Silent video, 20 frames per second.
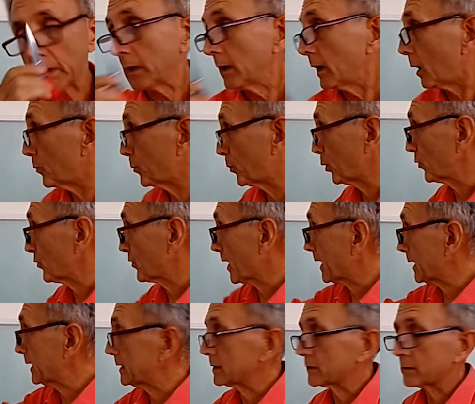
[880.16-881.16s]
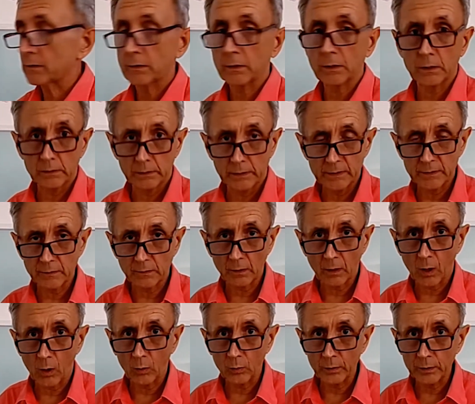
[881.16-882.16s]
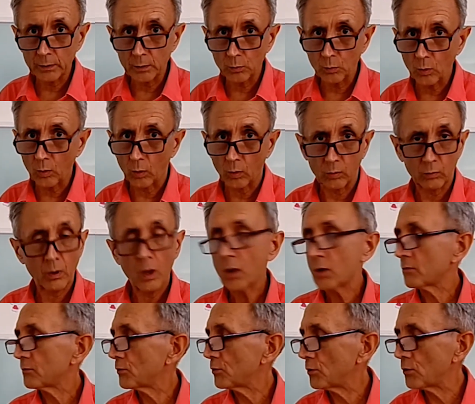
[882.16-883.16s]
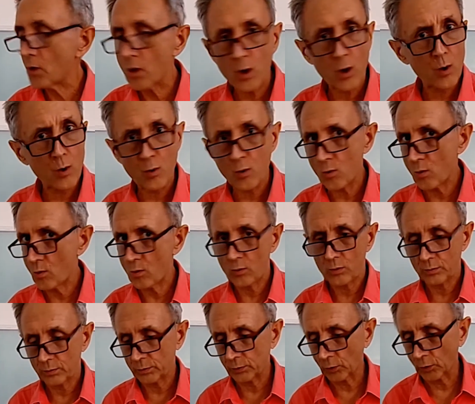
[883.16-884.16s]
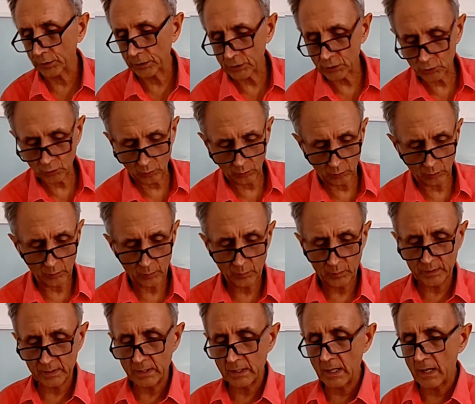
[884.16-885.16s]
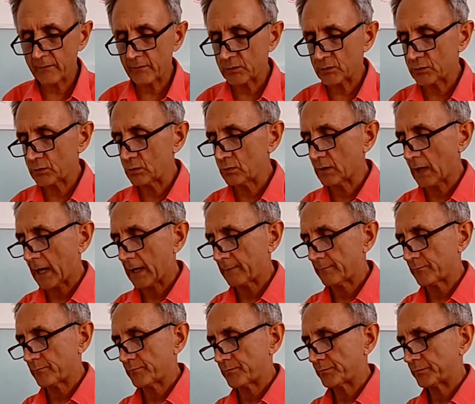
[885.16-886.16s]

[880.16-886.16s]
and put that into the hole in the wall. No, not at all. We never do that.